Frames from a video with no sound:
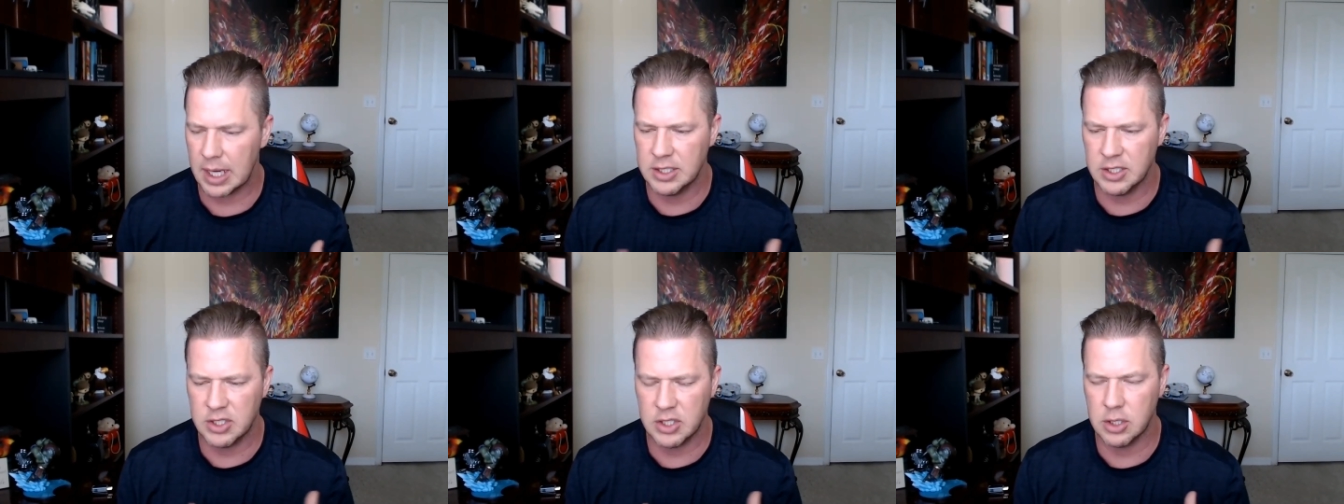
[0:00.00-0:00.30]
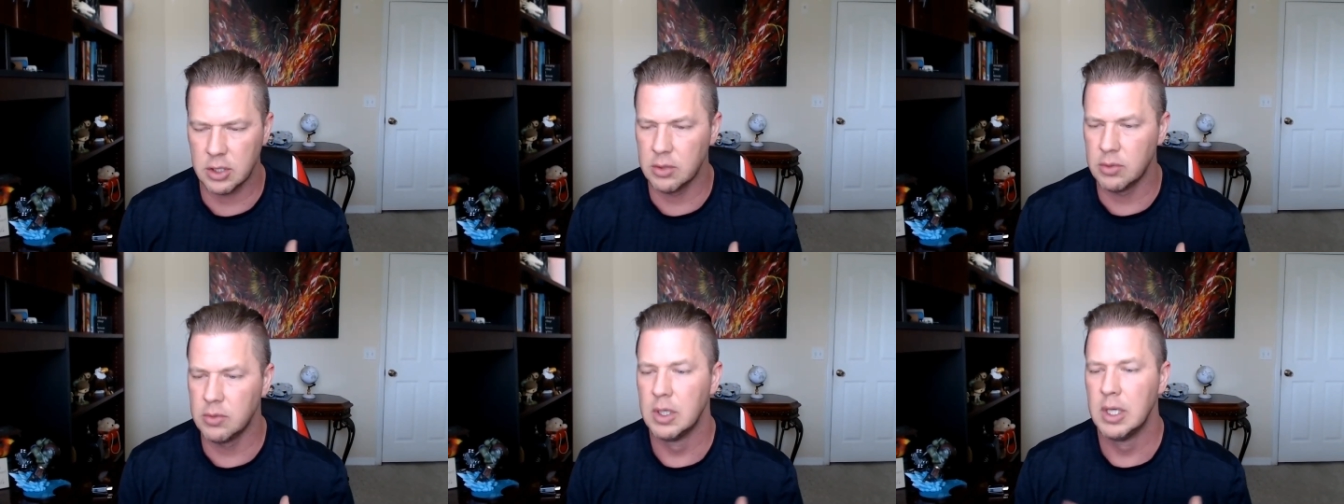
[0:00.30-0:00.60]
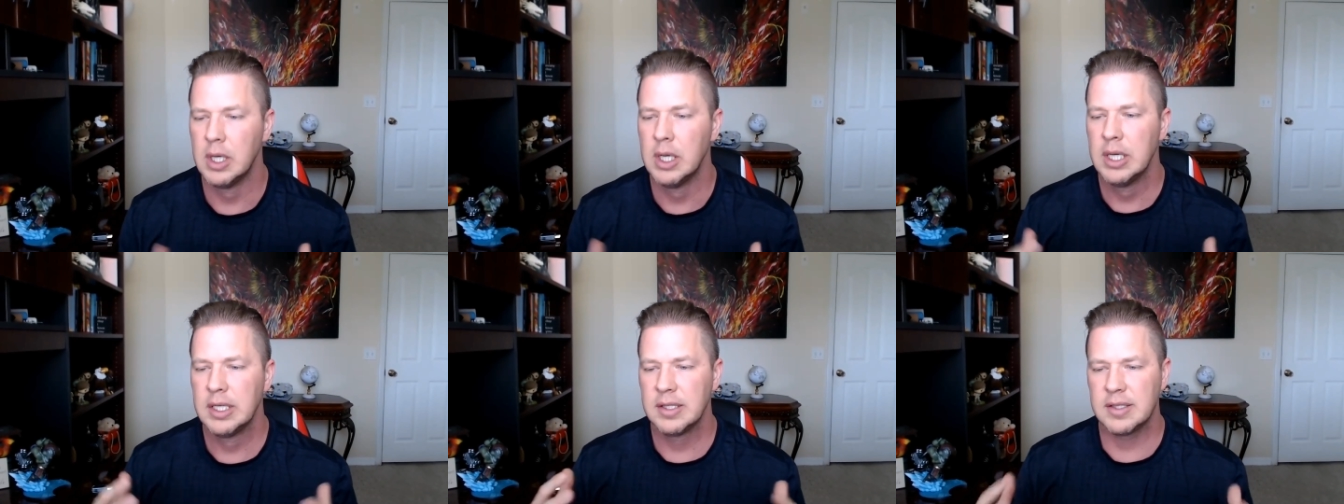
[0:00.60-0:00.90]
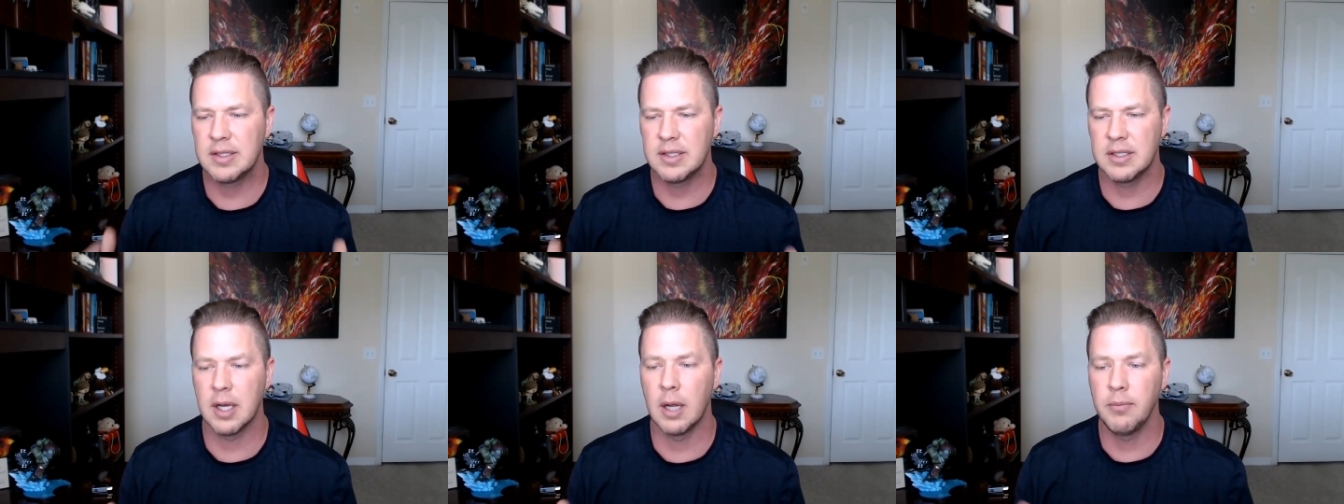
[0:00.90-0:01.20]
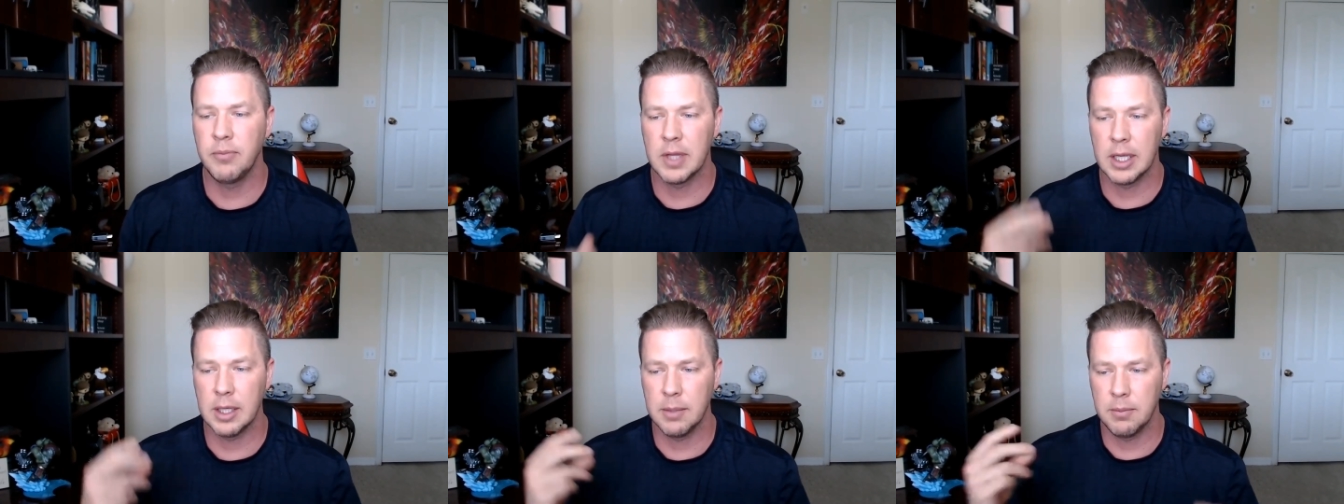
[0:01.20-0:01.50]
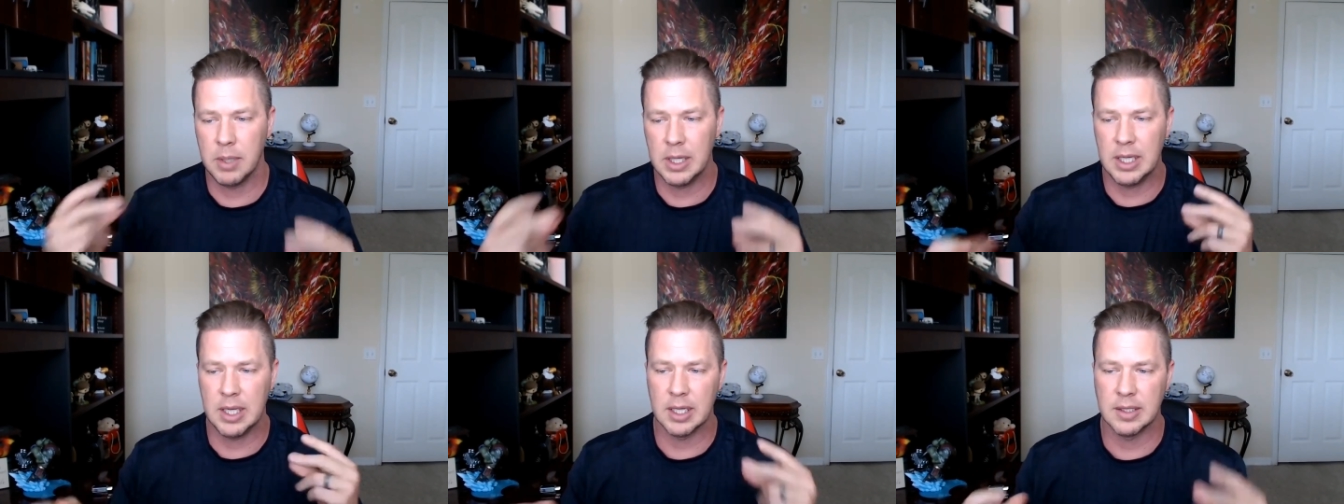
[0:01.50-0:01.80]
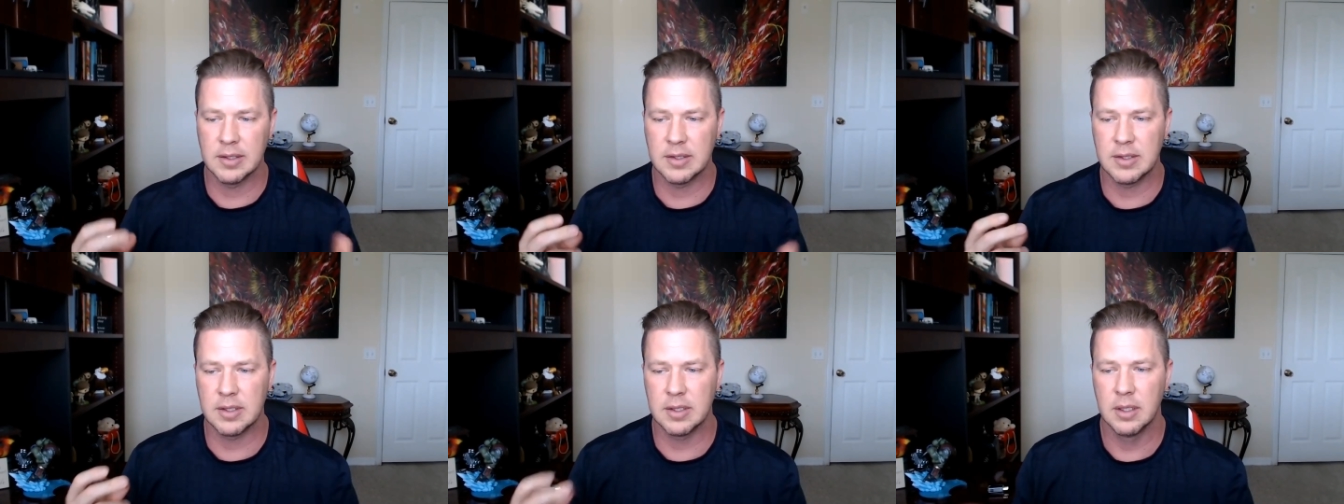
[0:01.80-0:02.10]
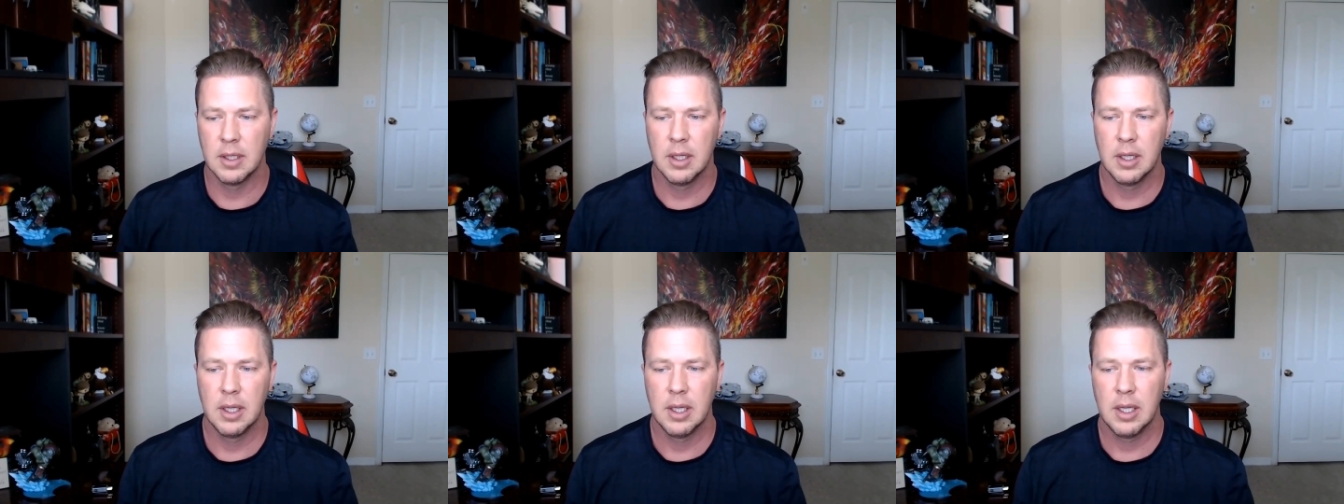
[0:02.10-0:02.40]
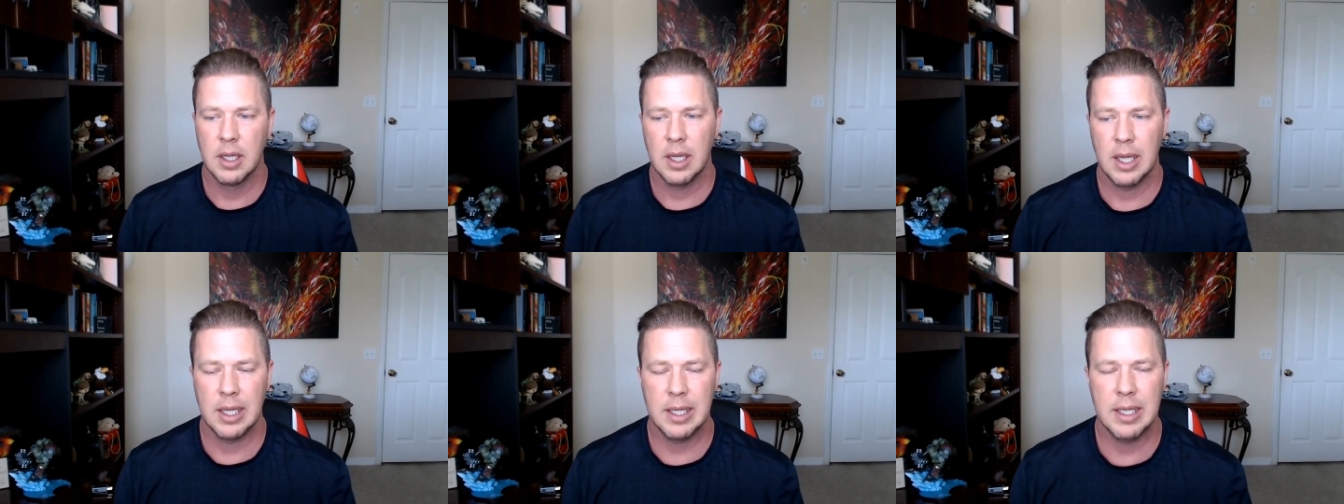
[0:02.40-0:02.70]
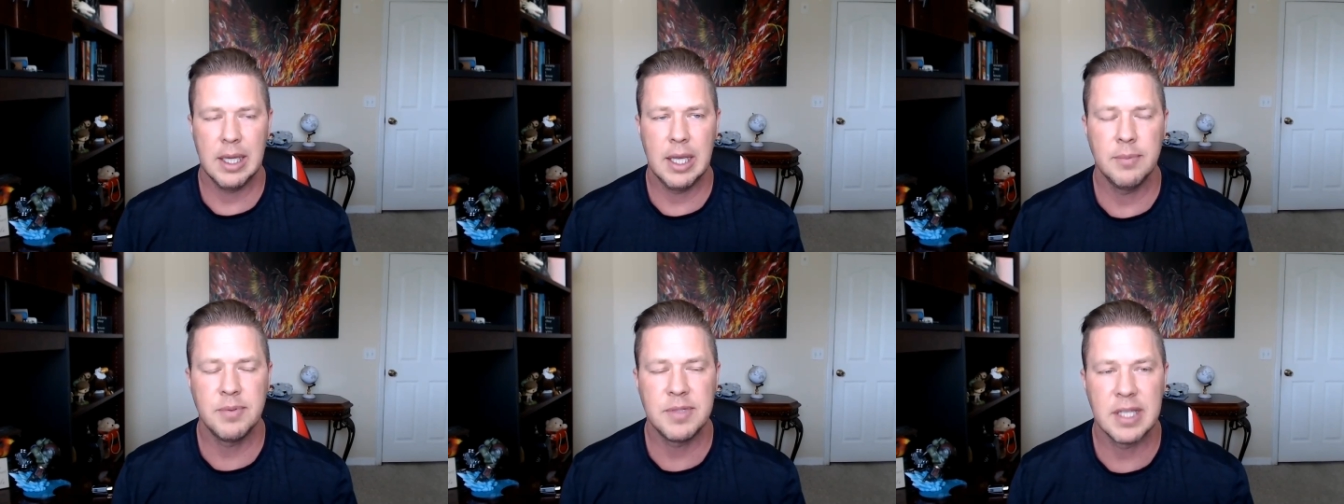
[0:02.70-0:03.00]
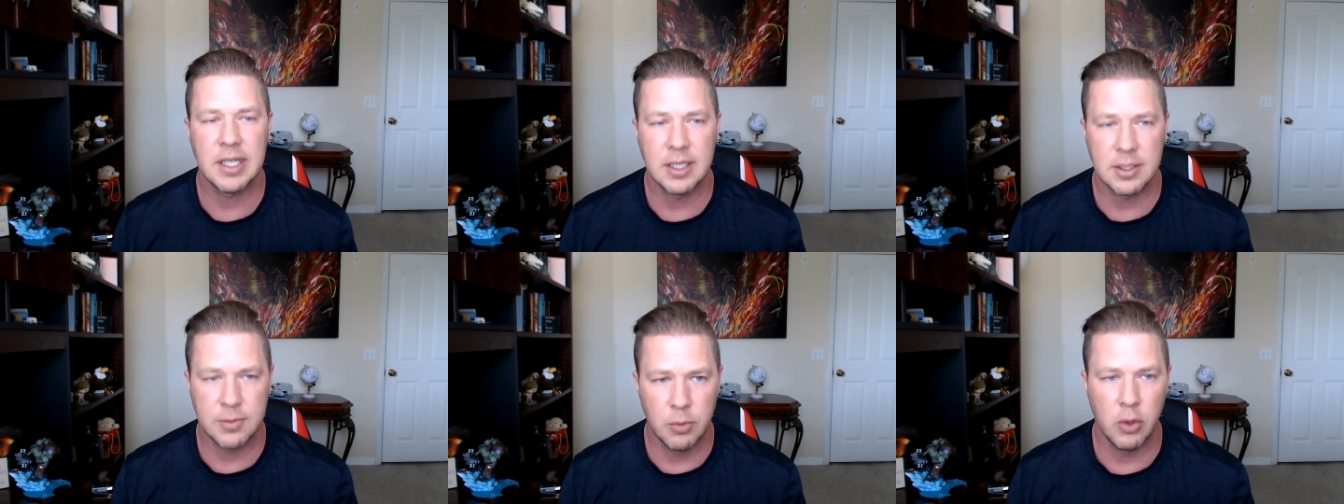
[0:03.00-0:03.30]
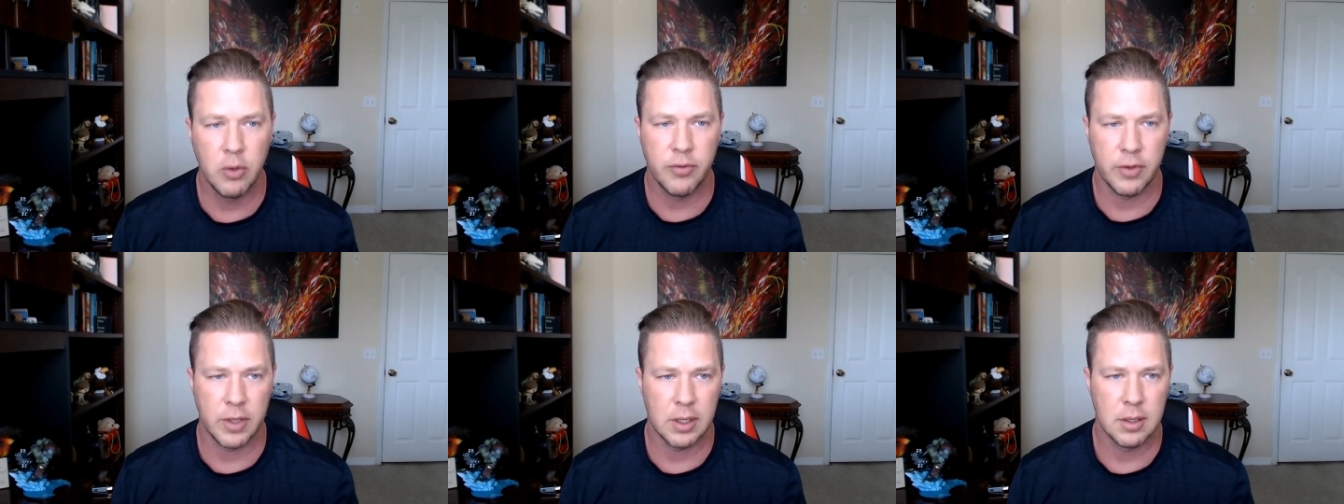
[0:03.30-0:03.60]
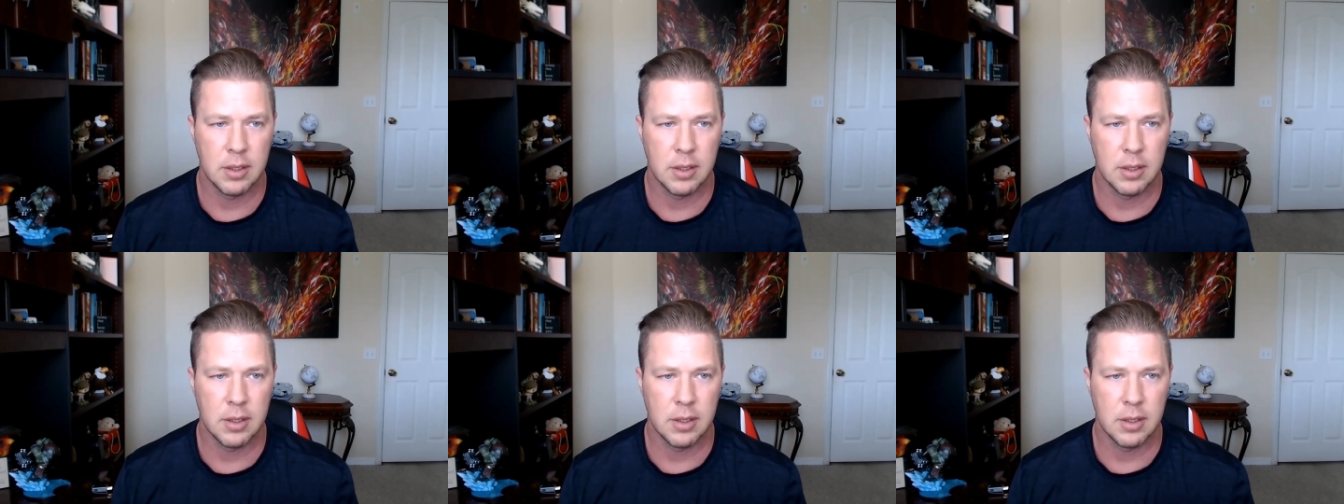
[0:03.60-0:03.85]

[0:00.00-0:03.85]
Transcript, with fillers: I just do something because it keeps things moving.